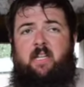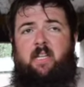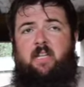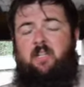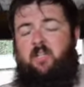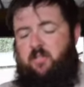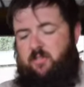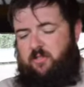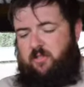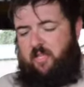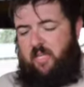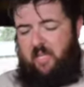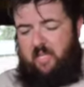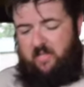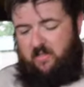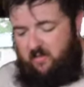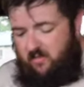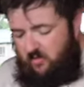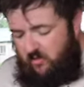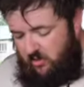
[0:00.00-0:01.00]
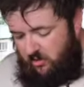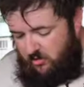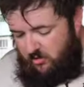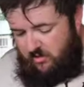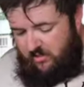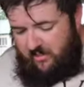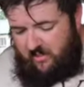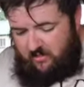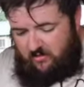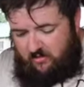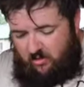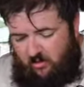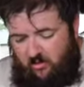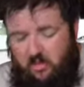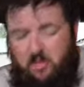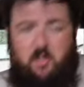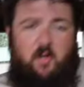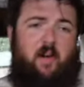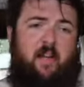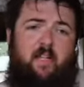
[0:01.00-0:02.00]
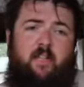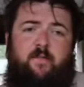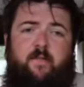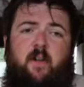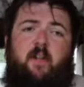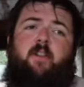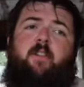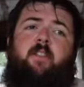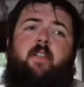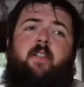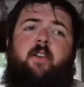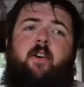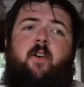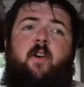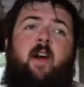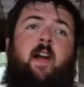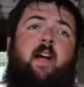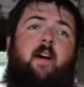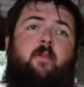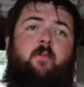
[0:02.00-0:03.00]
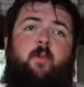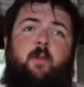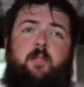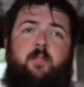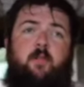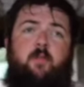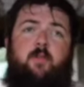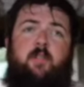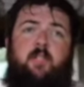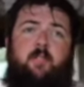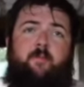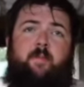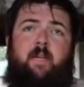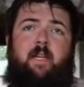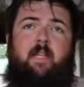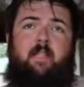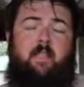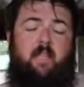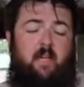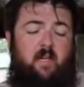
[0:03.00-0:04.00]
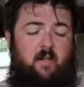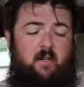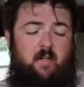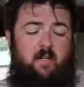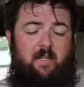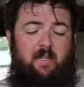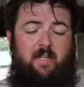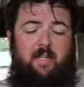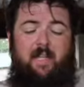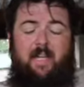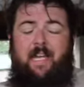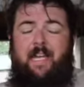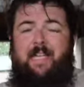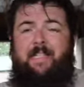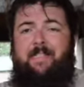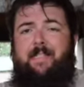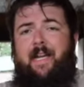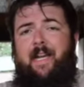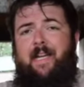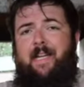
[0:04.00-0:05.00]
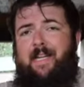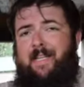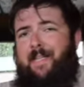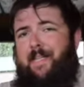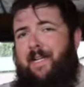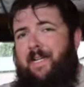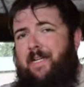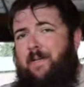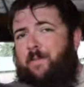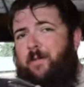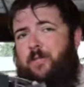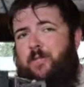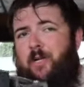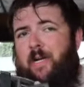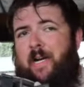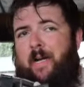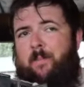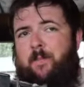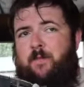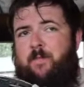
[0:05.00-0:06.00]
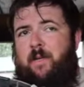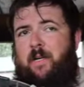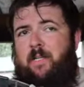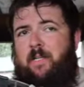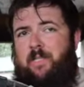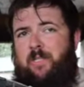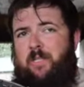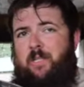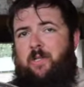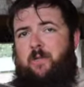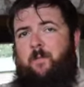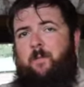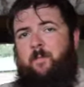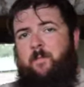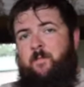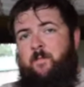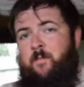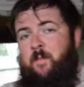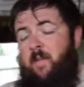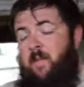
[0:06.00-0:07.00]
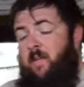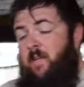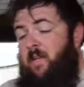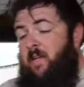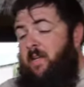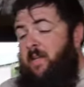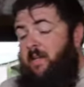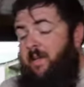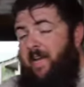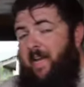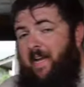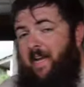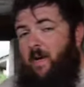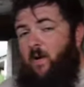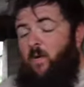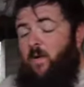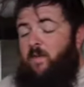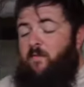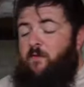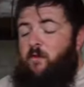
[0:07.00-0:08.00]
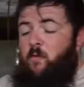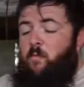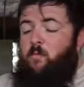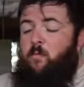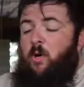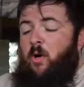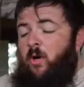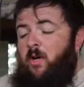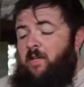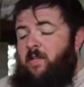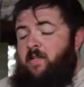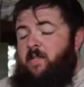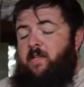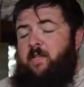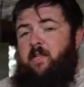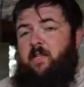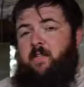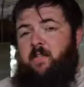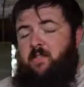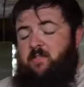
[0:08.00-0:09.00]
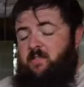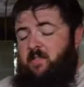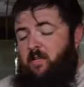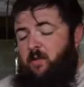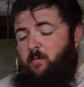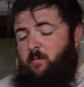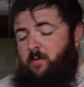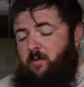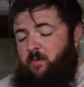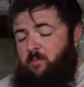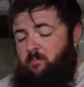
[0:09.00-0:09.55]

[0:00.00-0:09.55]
Your scent has already transferred to the ground with you just being there. He's not gonna dig up a trap smelling you. Now, if you put, let's say you put